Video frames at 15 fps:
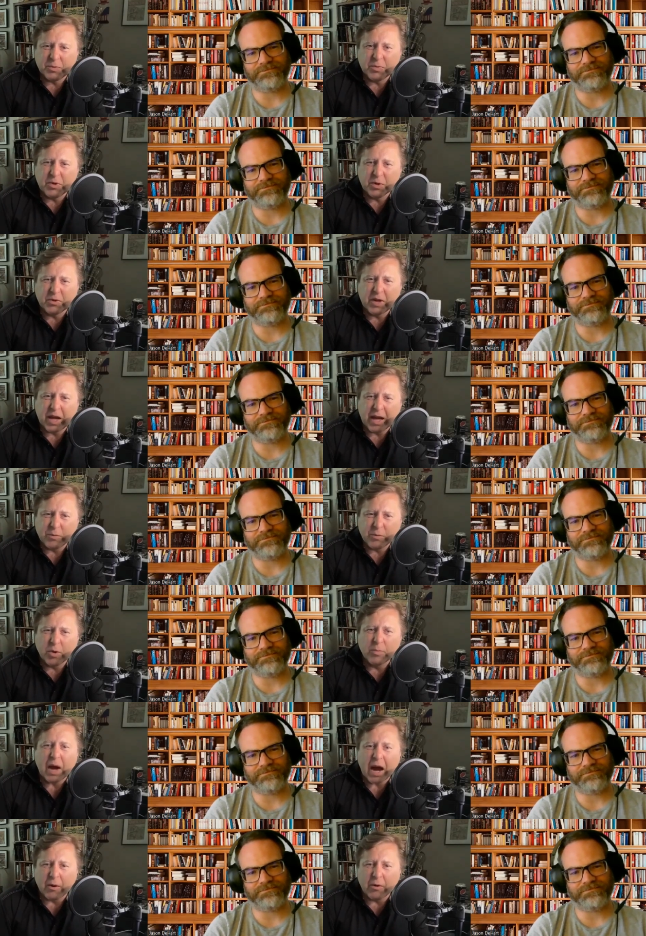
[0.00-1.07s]
Speaker 1: you know add more
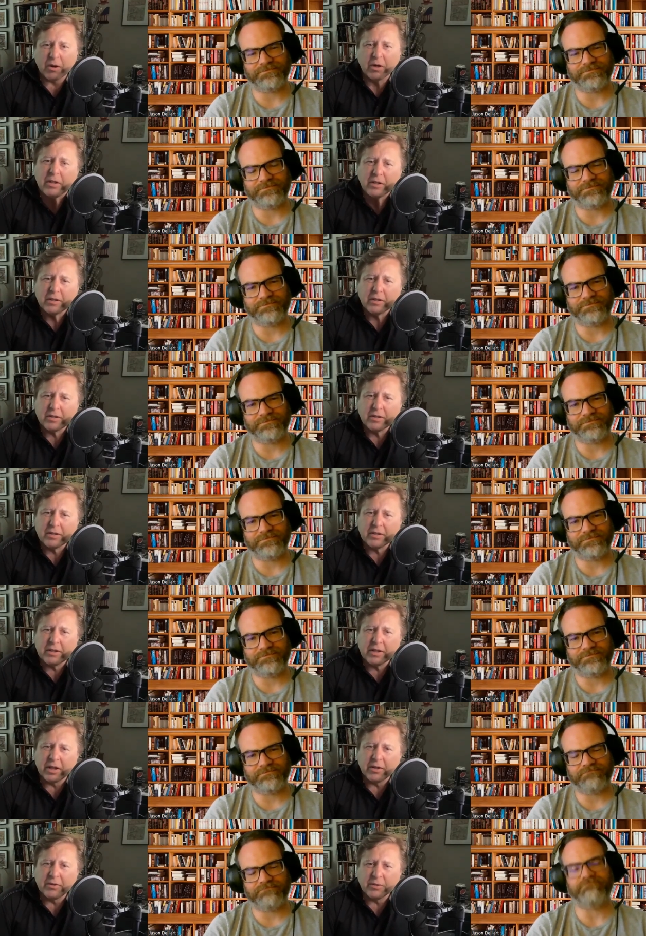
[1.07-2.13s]
power
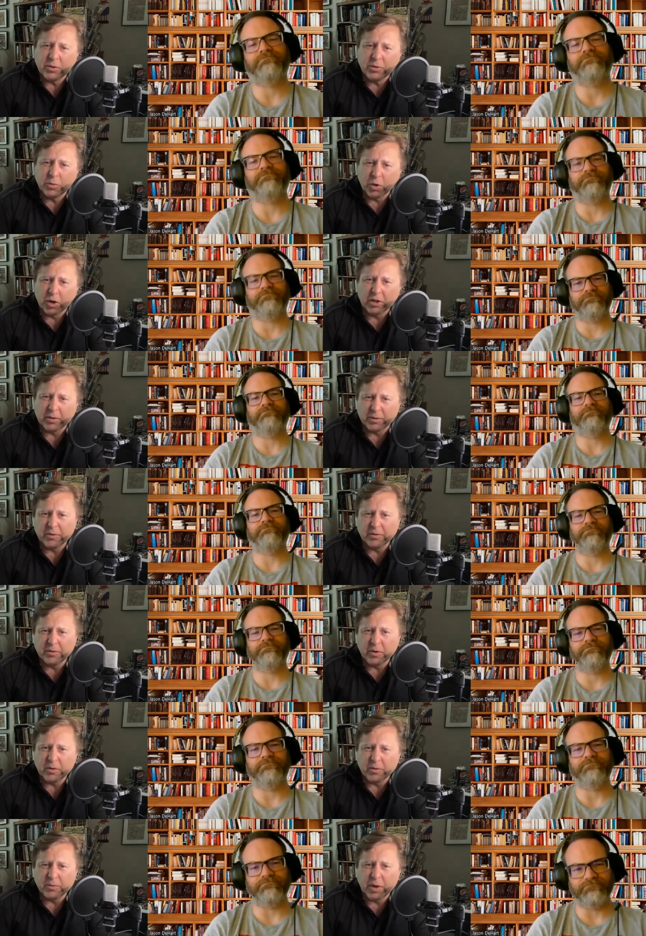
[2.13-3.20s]
you know the work to uh,
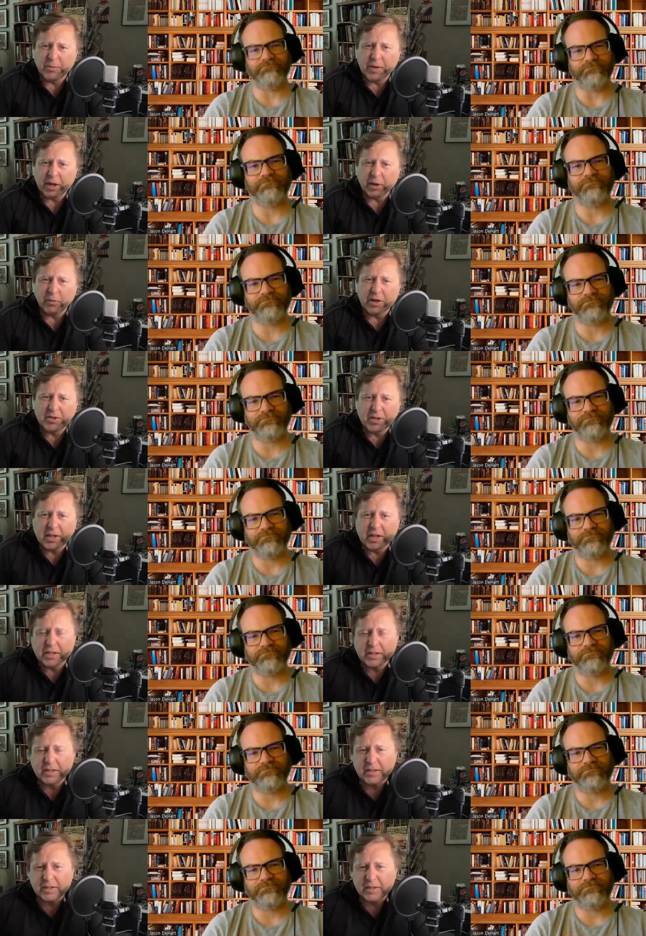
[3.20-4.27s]
make it resonate
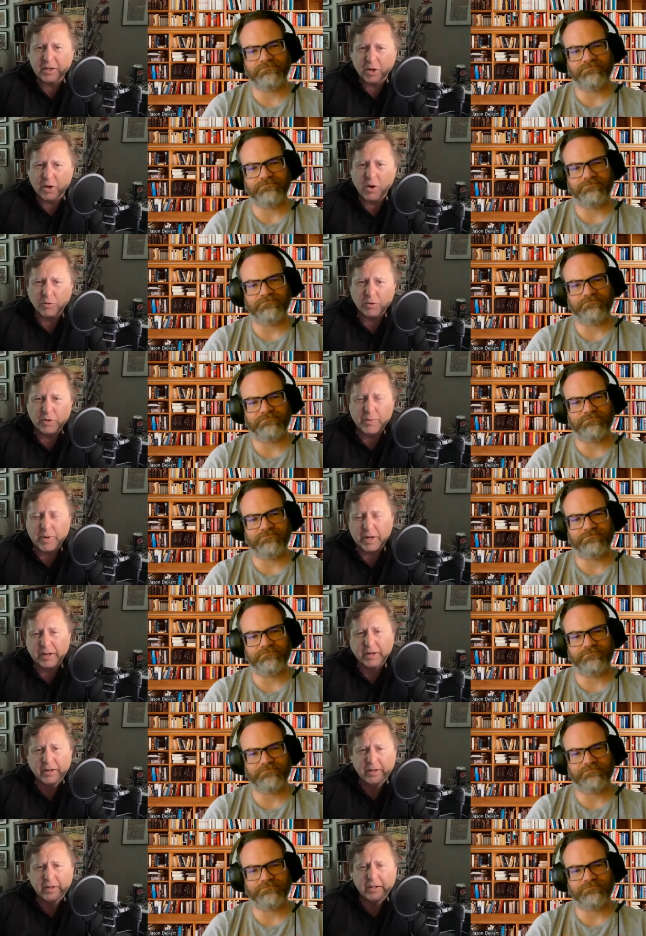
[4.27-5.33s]
you know hopefully
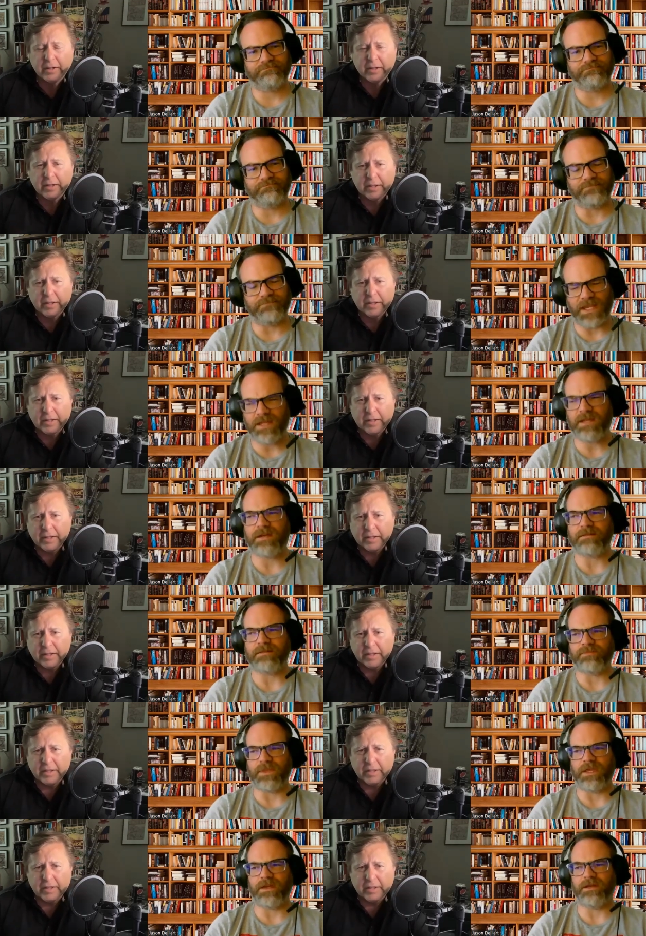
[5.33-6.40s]
better
Speaker 2: yeah
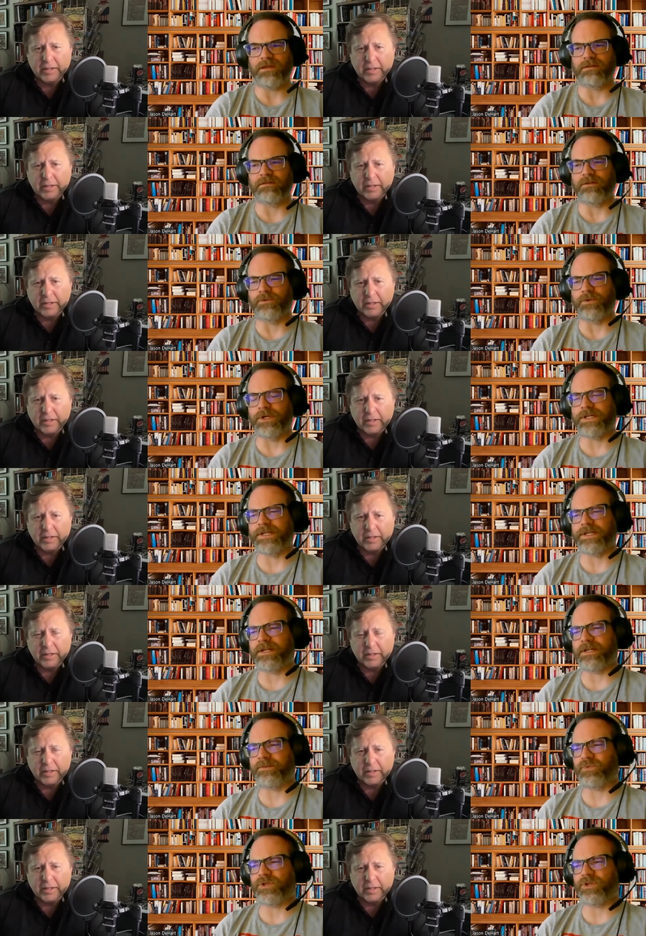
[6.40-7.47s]
yeah well and
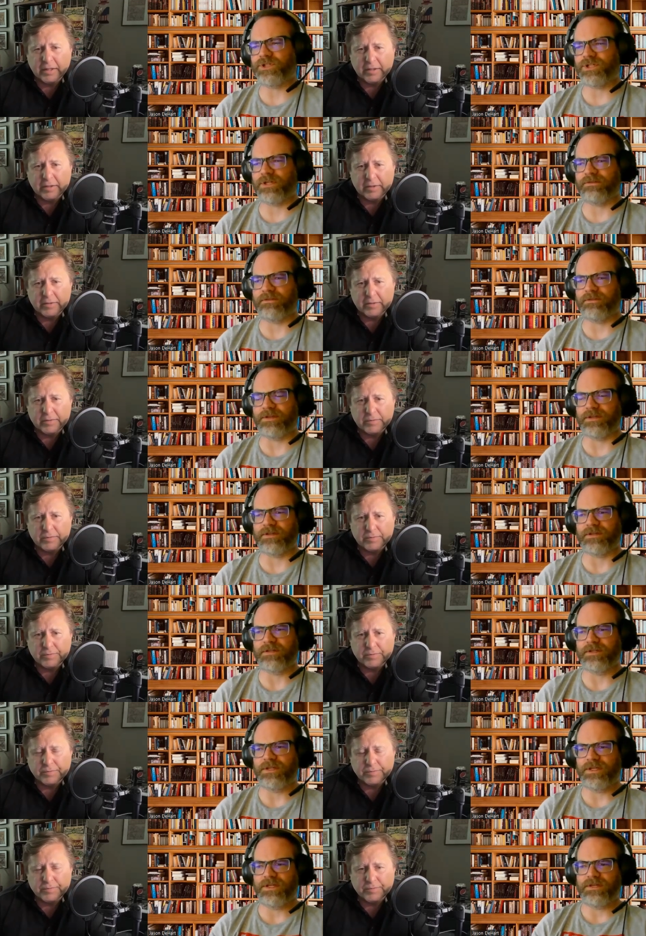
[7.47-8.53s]
i appreciate
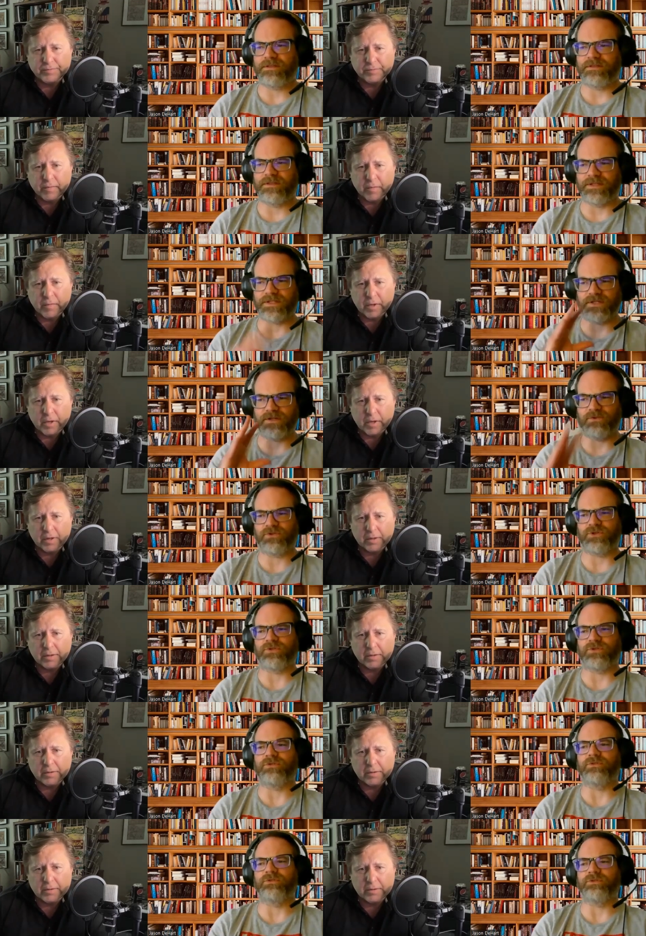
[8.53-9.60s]
the the
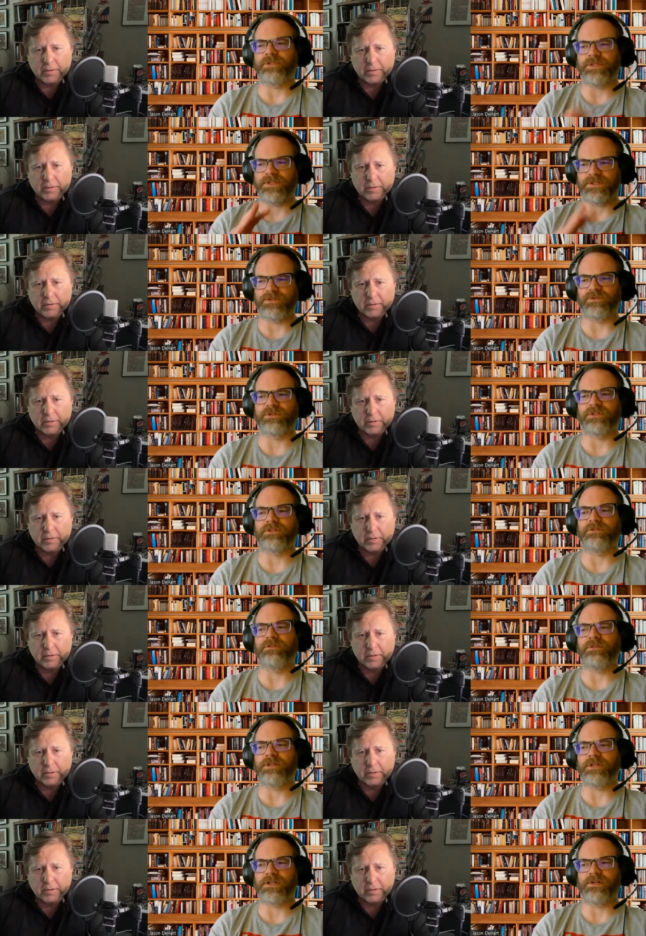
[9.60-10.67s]
social
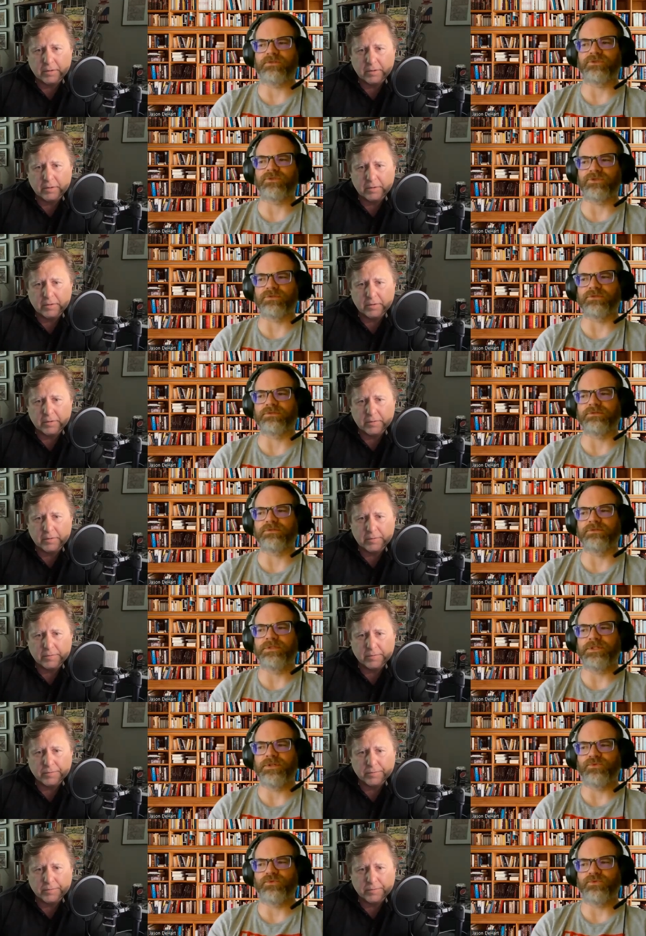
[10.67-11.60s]
historical and cultural